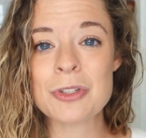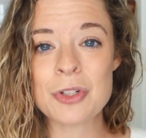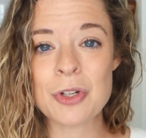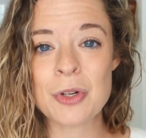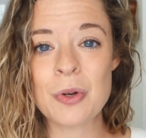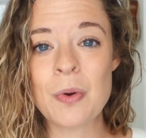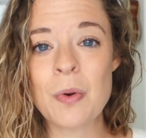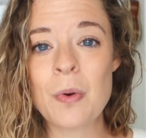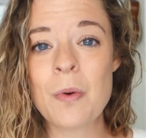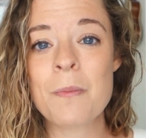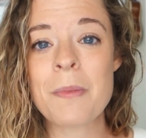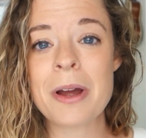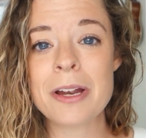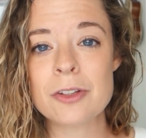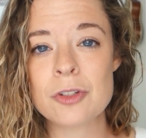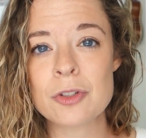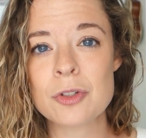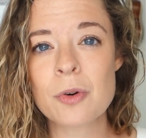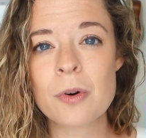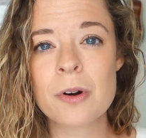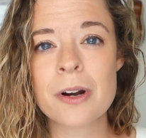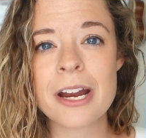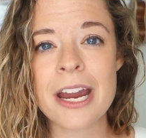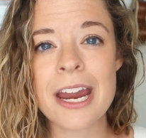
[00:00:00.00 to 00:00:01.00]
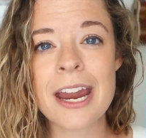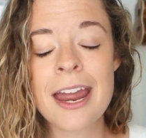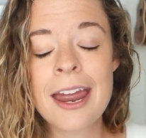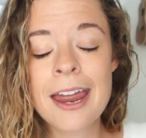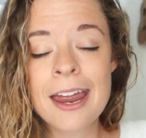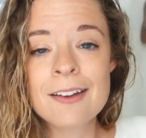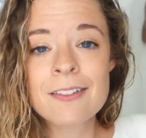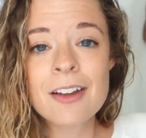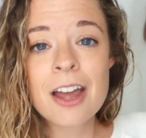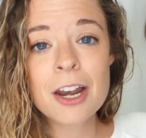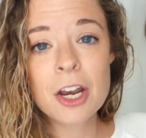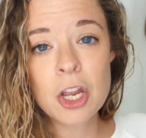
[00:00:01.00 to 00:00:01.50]
to my story.
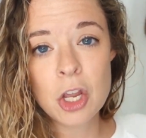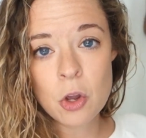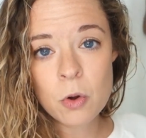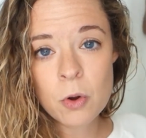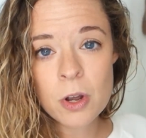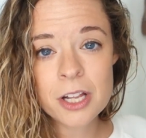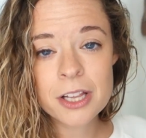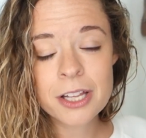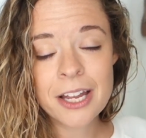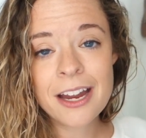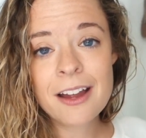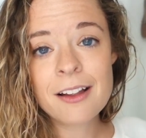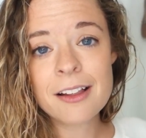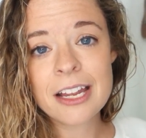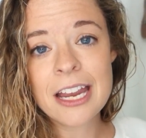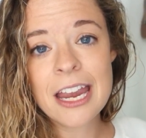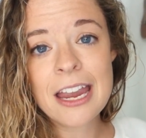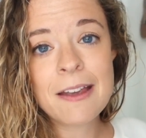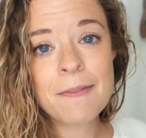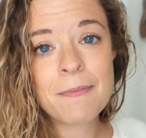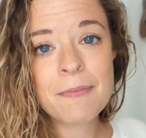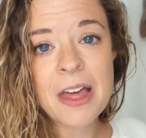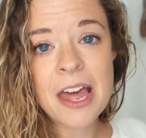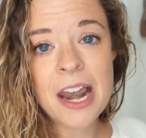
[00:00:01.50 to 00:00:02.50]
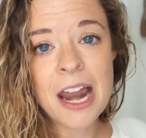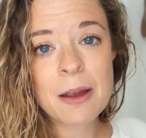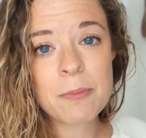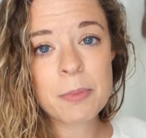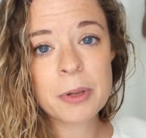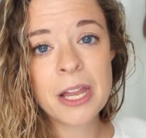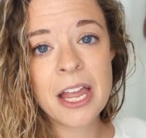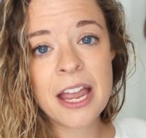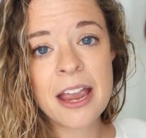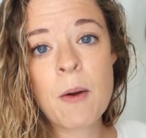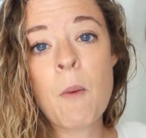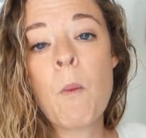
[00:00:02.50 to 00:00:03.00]
Got a ukulele that I
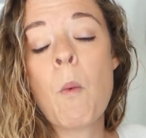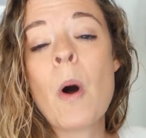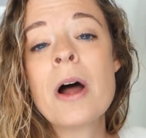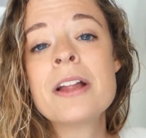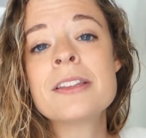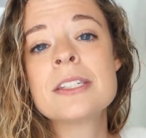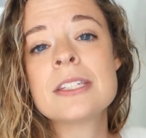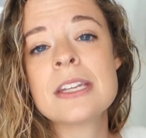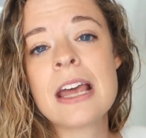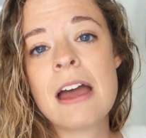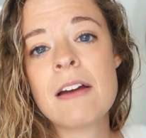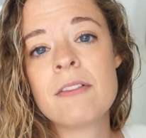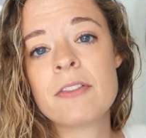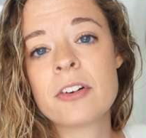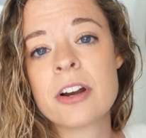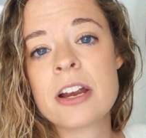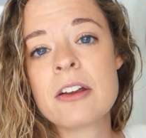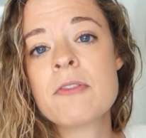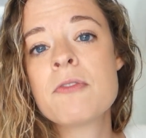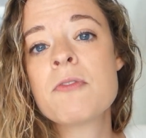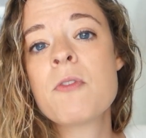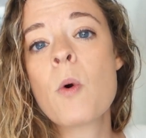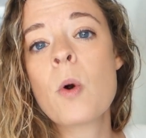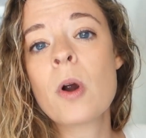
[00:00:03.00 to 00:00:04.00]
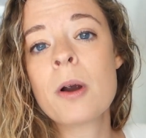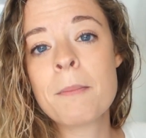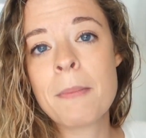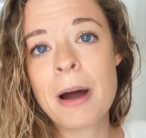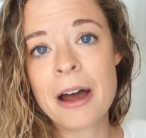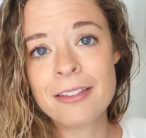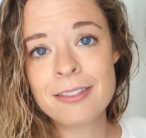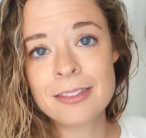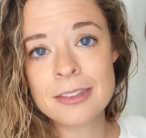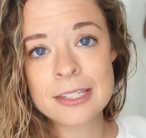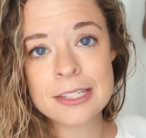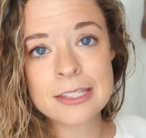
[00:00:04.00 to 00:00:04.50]
play once every 4
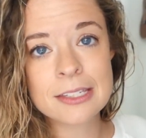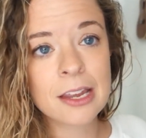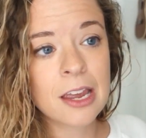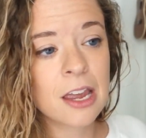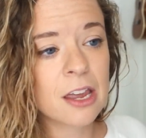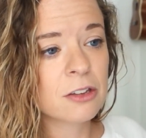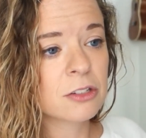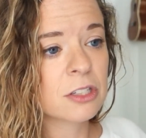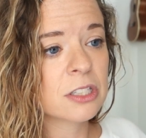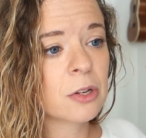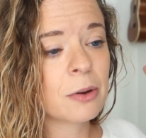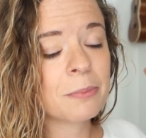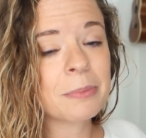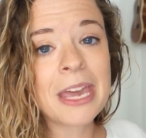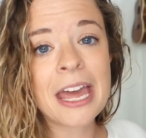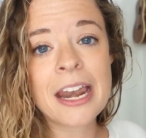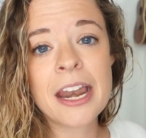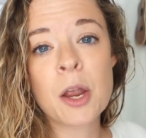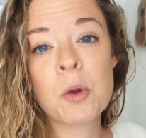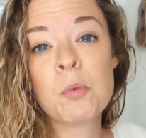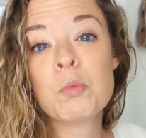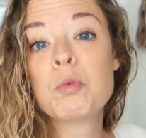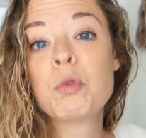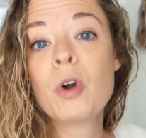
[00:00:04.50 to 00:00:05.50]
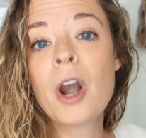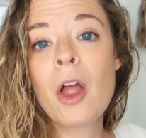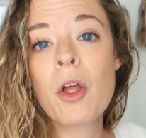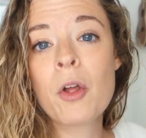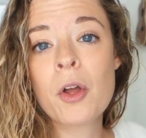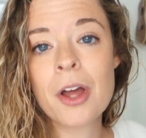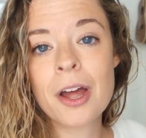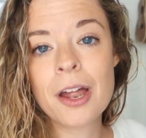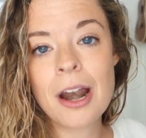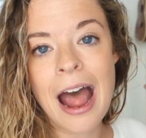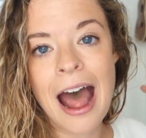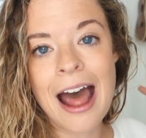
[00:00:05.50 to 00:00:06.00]
months, so I'm getting real
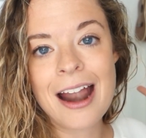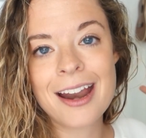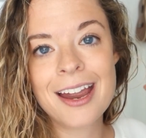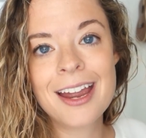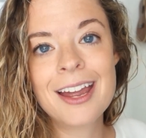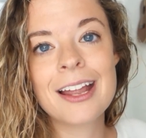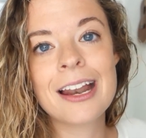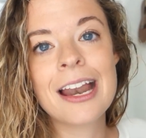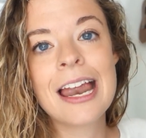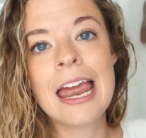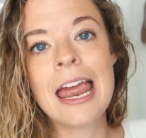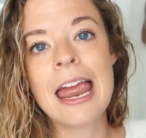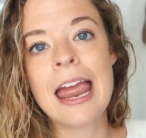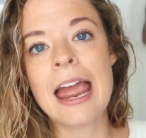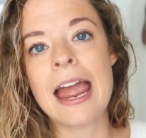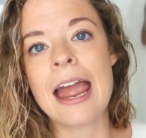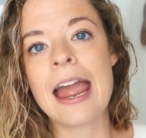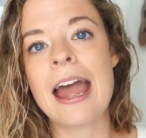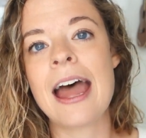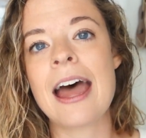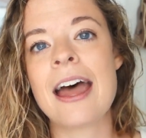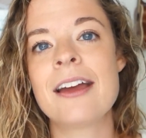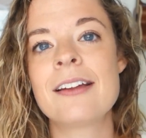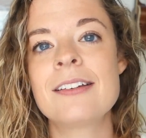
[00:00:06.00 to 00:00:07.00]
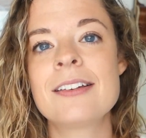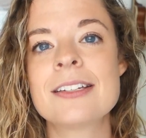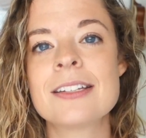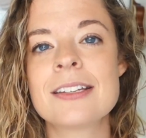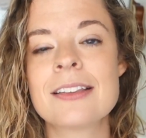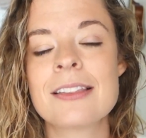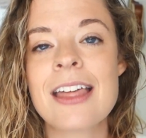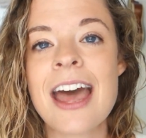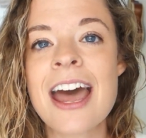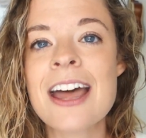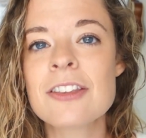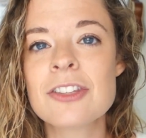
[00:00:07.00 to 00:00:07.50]
good at it. And
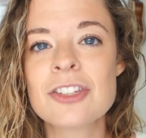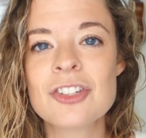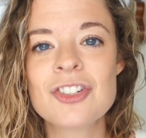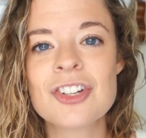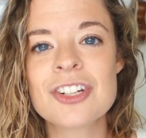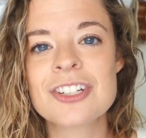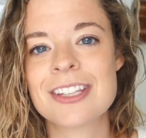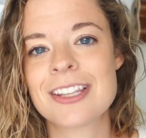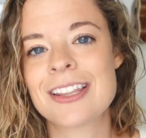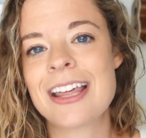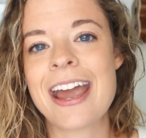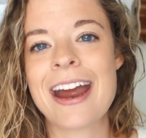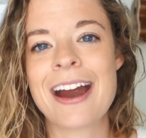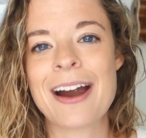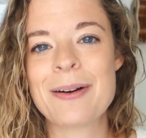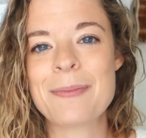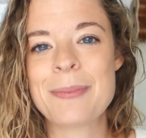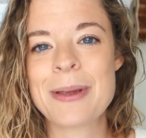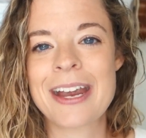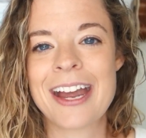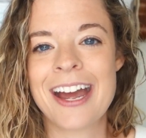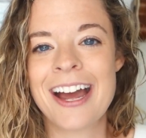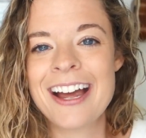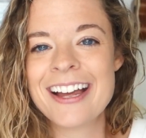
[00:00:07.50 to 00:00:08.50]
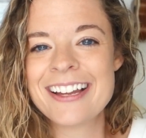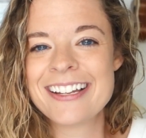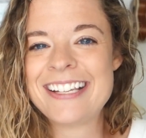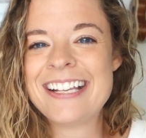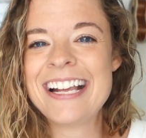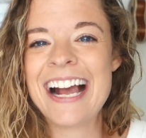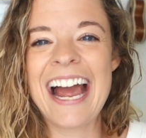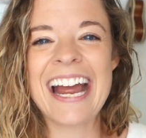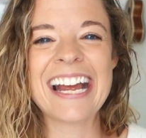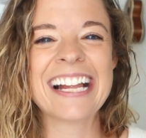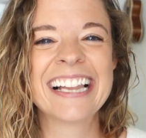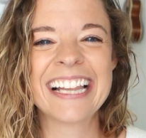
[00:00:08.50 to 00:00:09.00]
that's just there because
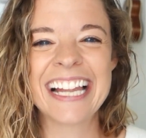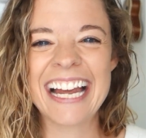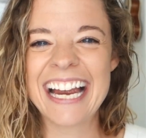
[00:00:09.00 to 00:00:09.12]
I